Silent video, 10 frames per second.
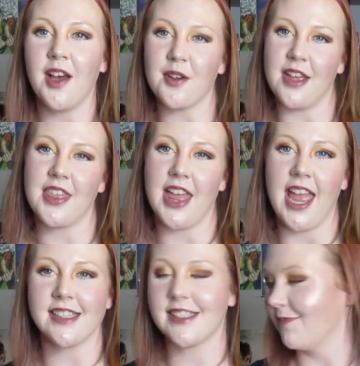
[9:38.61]
Okay,
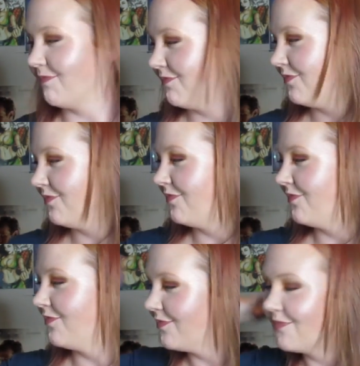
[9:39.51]
thanks.
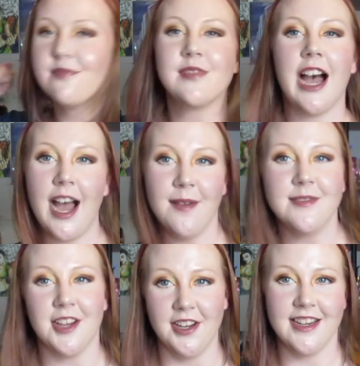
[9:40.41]

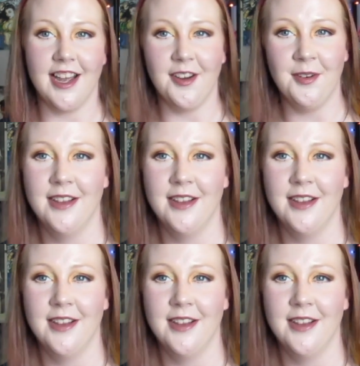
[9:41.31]
I'm done now.